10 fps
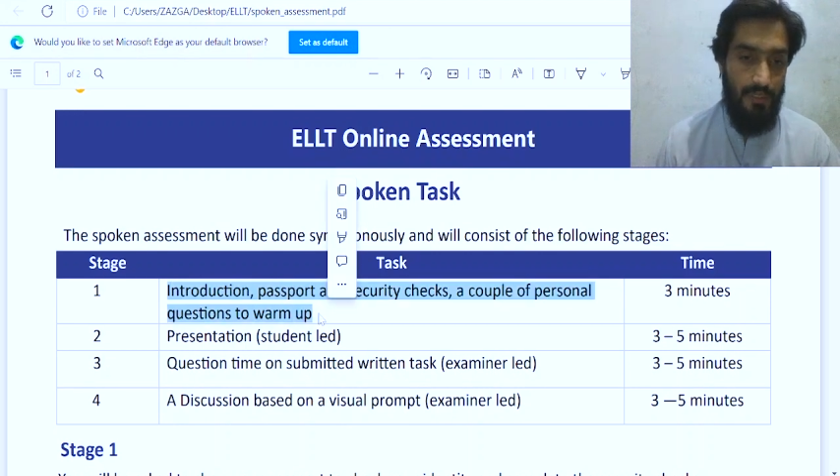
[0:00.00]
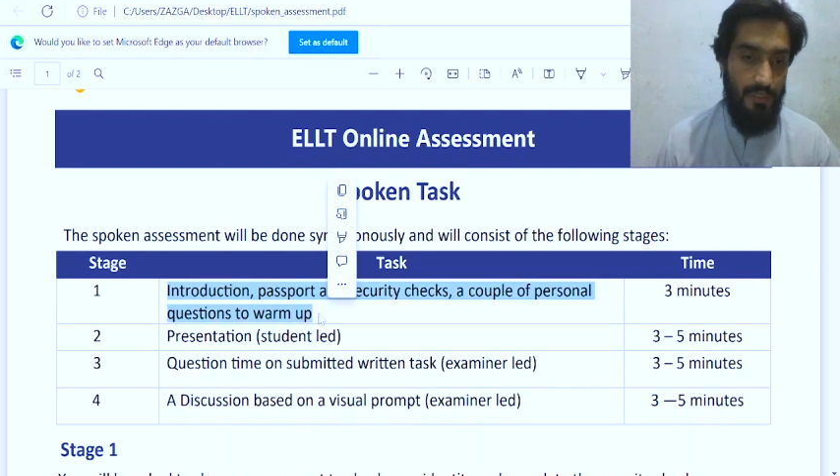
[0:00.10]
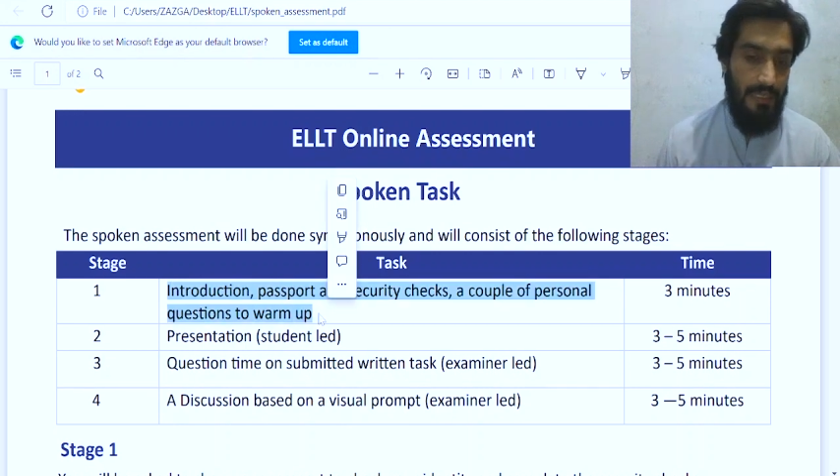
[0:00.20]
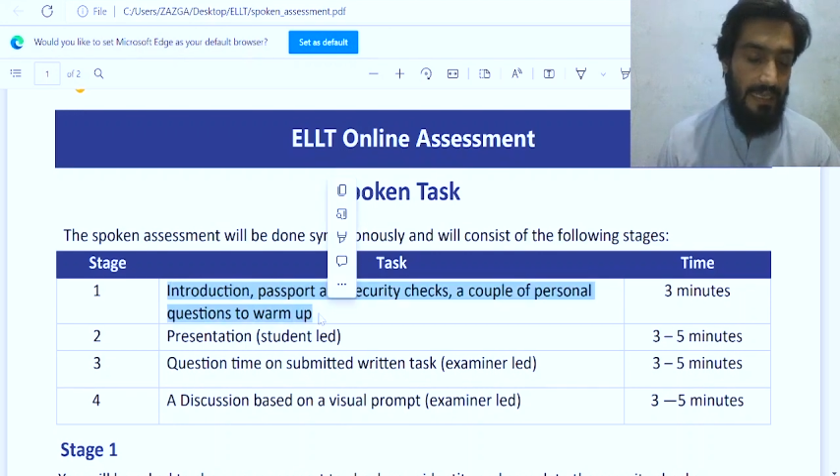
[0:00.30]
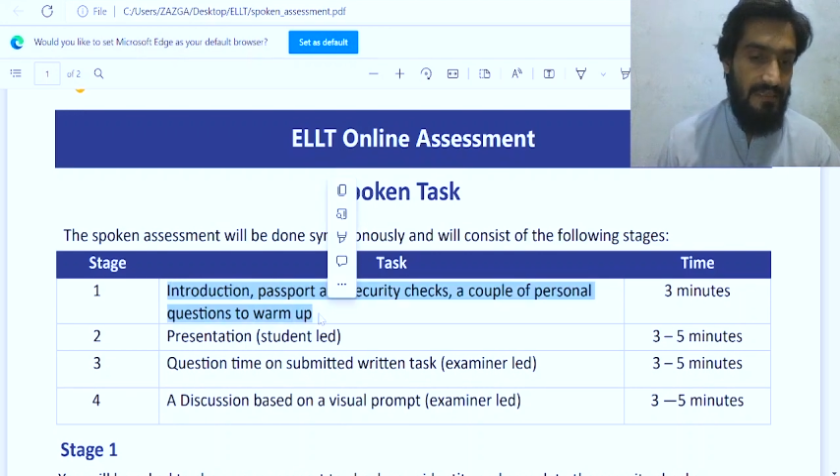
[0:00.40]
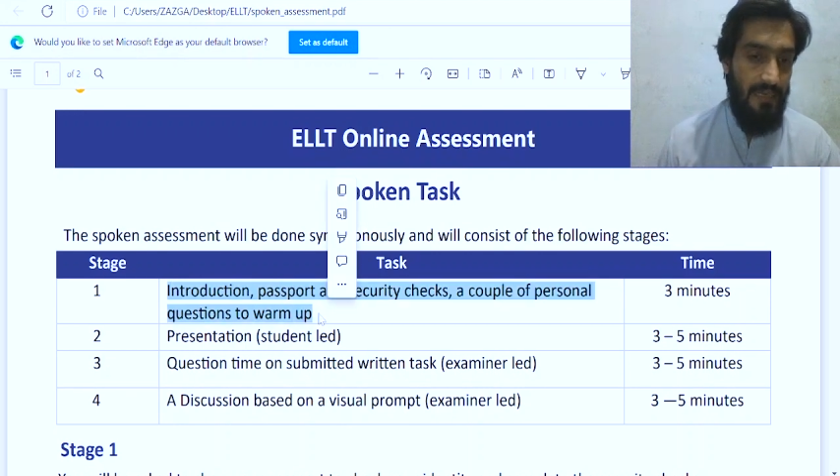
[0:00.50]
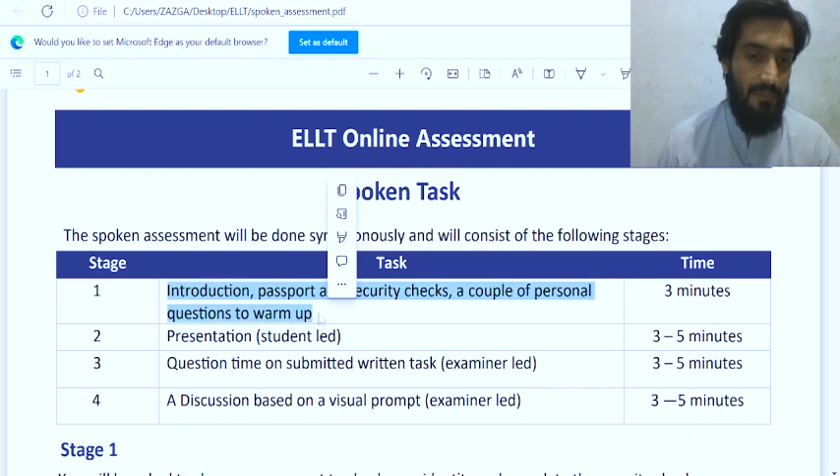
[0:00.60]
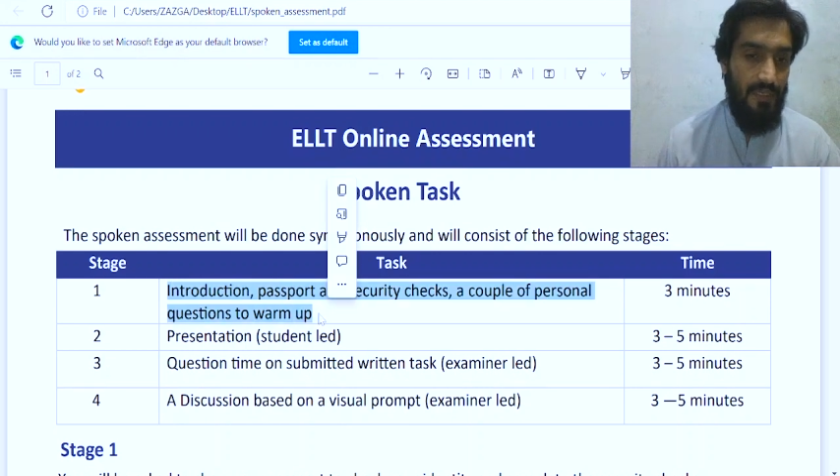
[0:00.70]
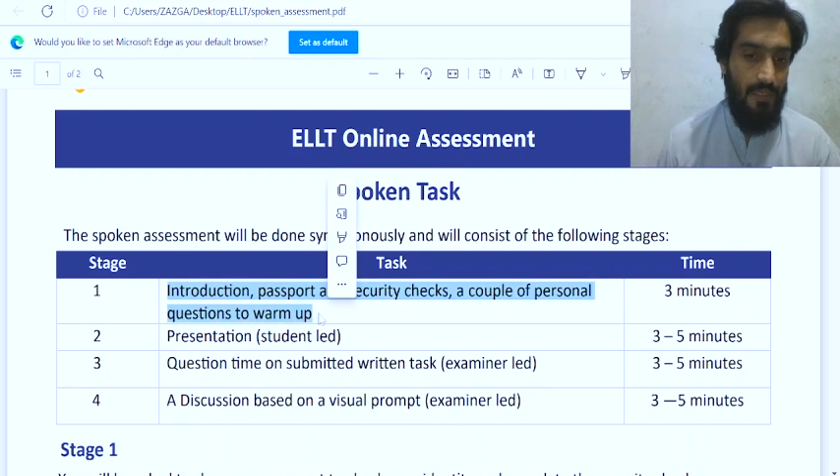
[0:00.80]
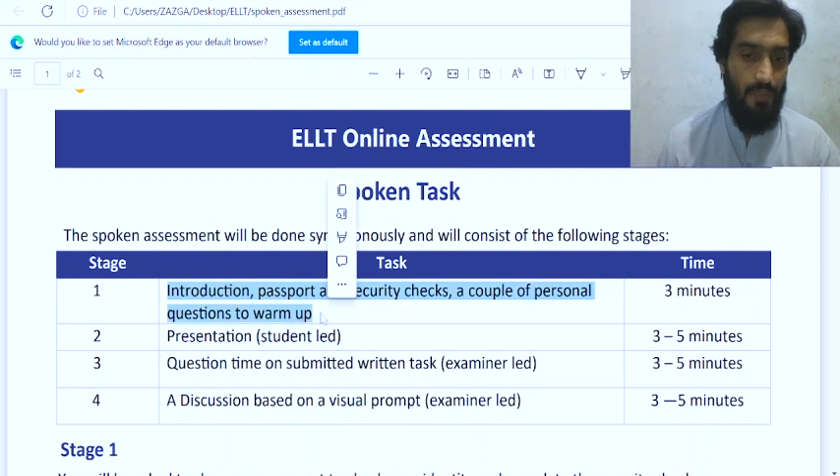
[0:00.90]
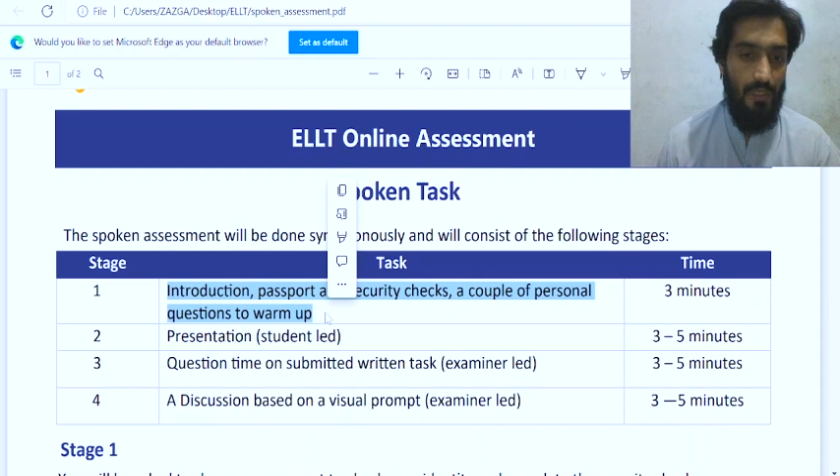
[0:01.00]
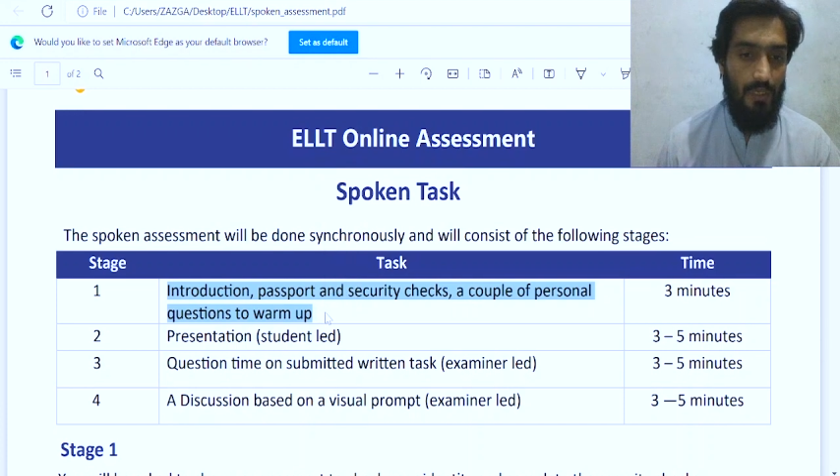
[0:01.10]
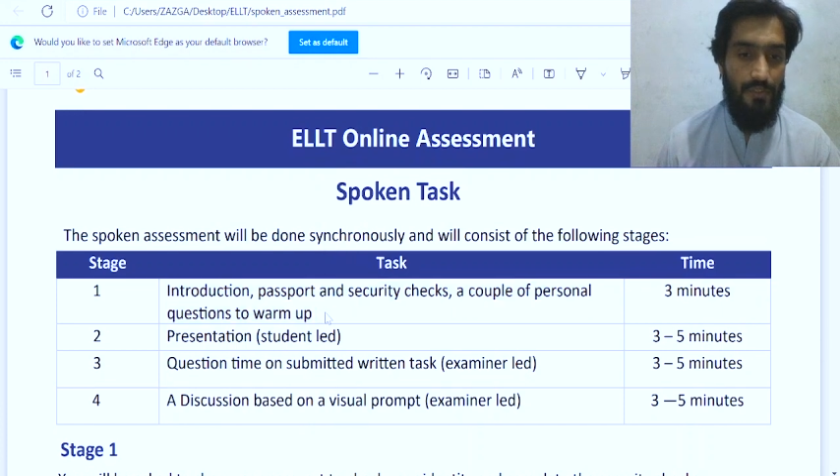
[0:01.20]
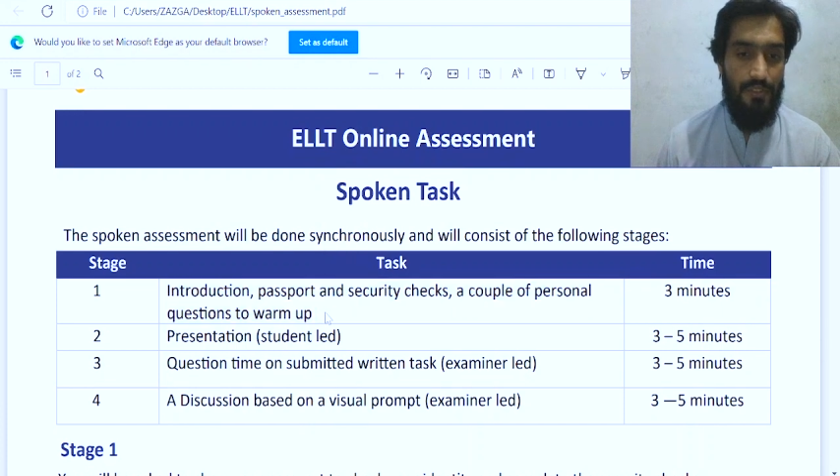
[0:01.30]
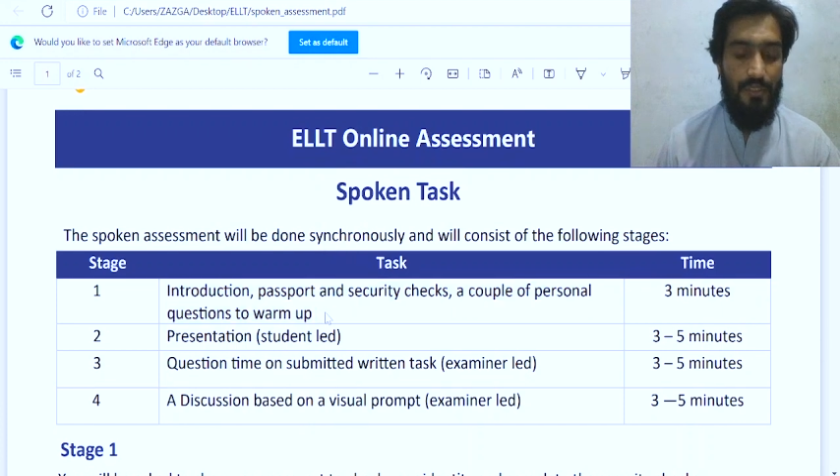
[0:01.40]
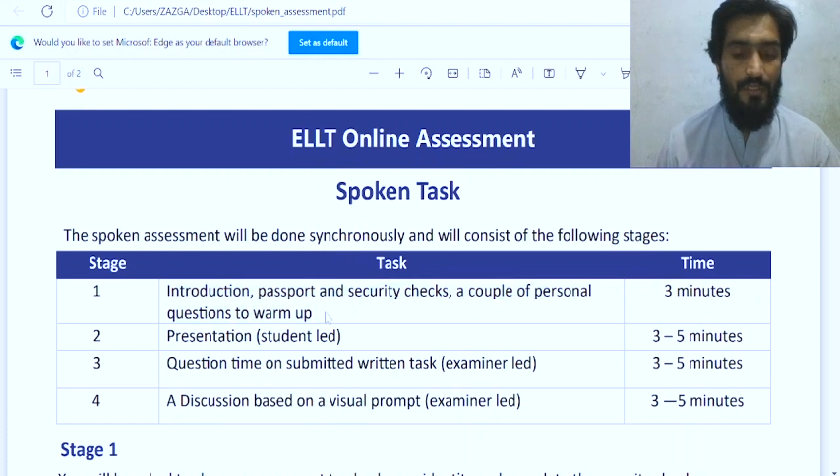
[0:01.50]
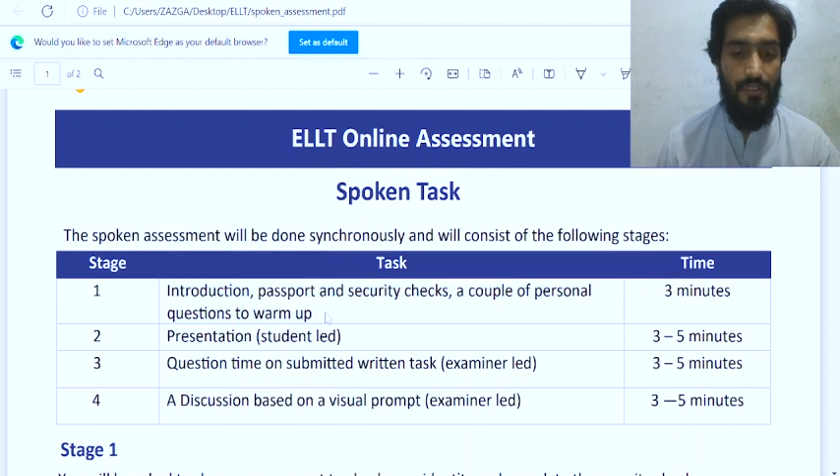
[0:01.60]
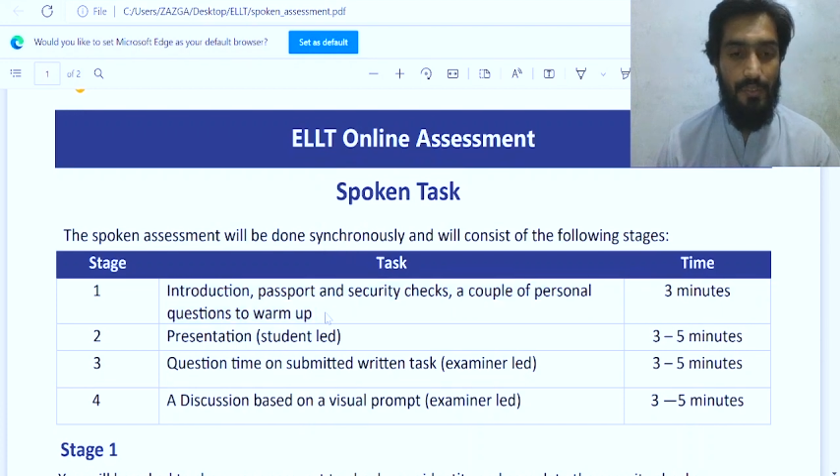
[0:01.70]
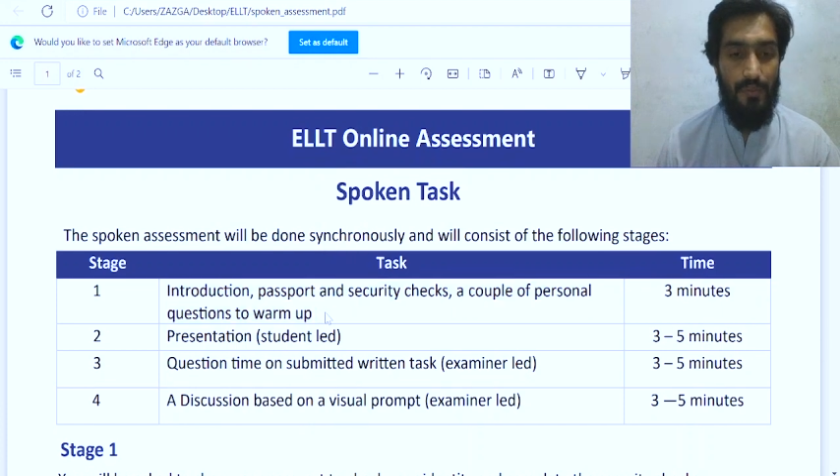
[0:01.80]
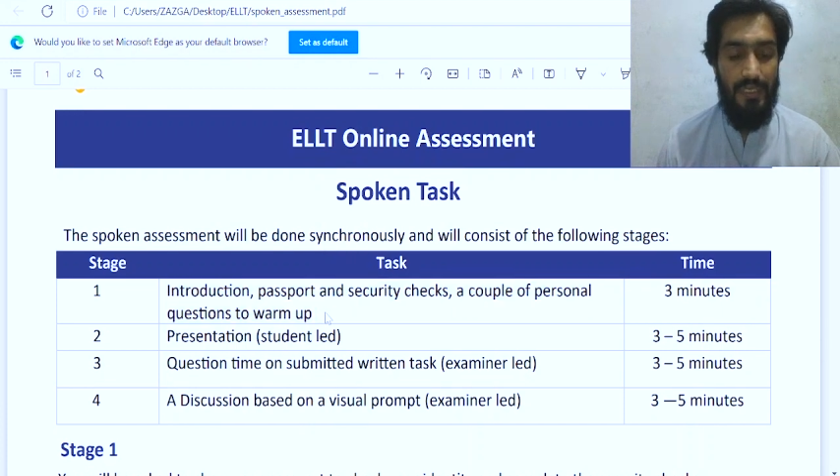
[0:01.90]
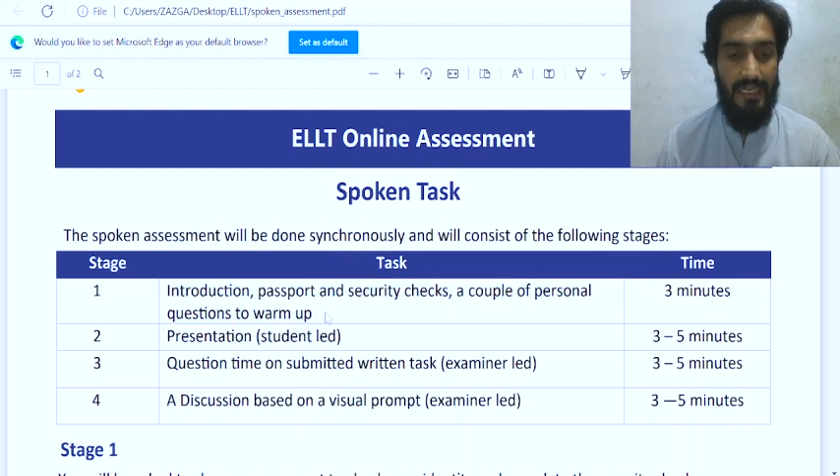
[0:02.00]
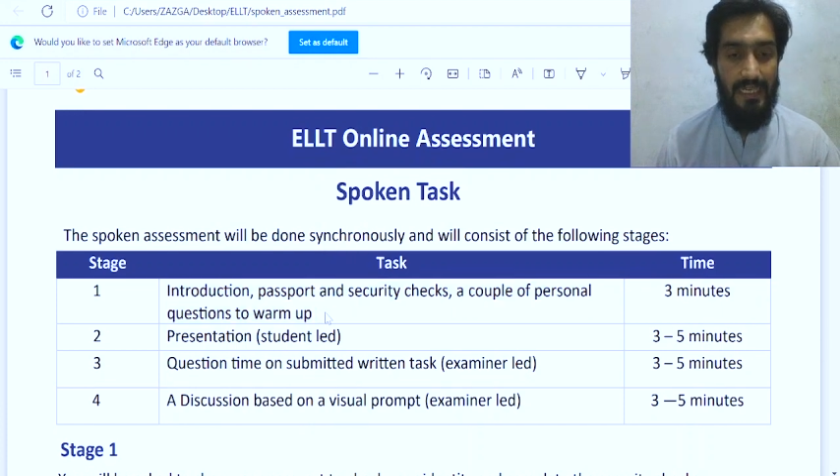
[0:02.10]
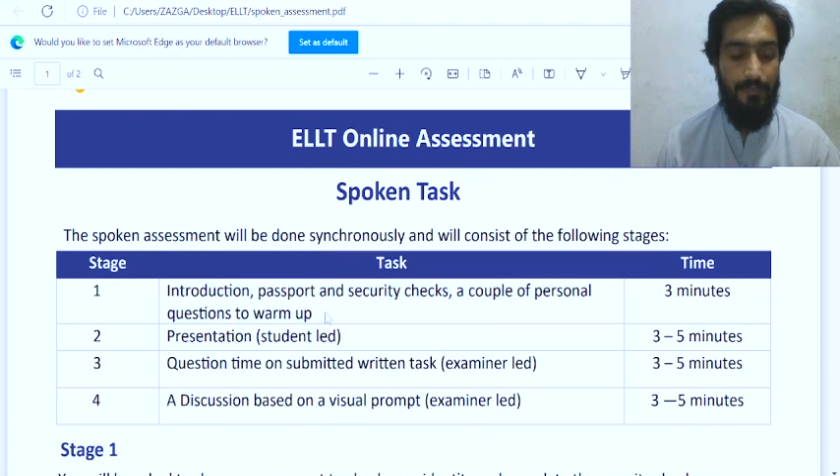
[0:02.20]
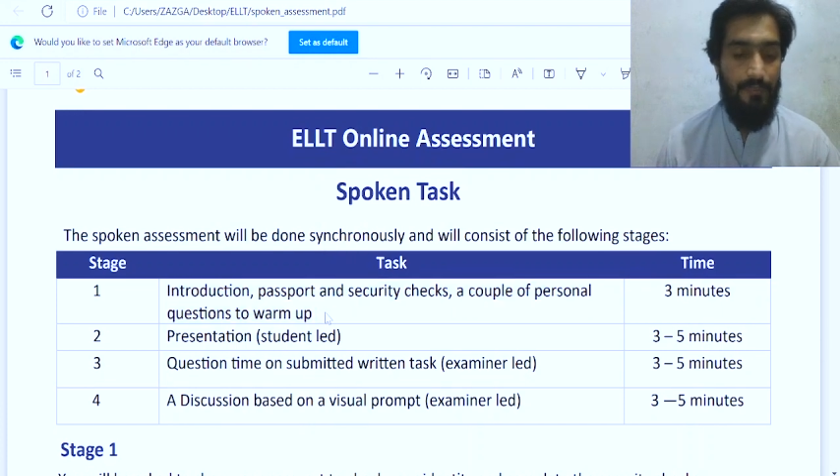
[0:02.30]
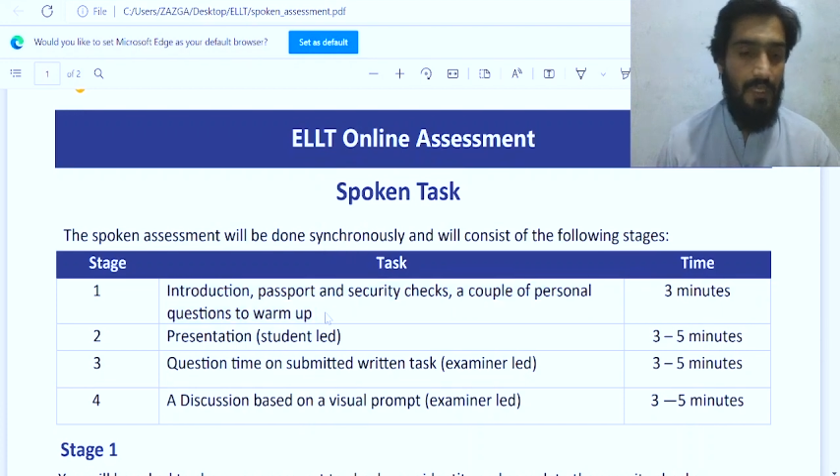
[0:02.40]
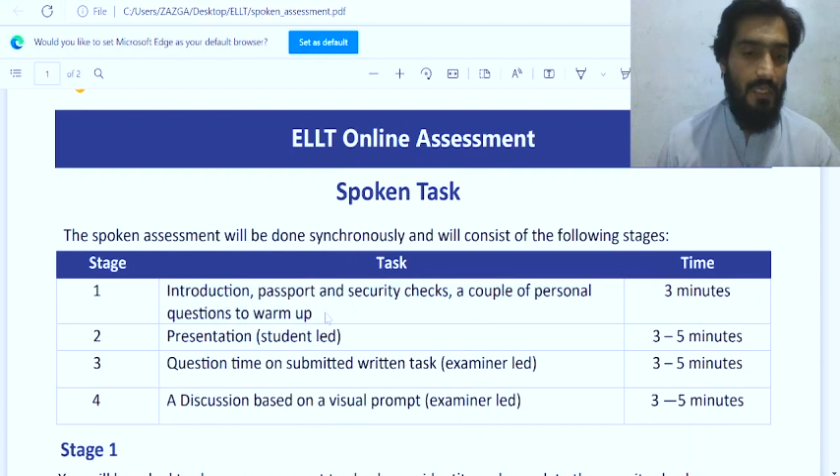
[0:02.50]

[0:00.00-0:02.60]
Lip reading: The examiner will ask your name,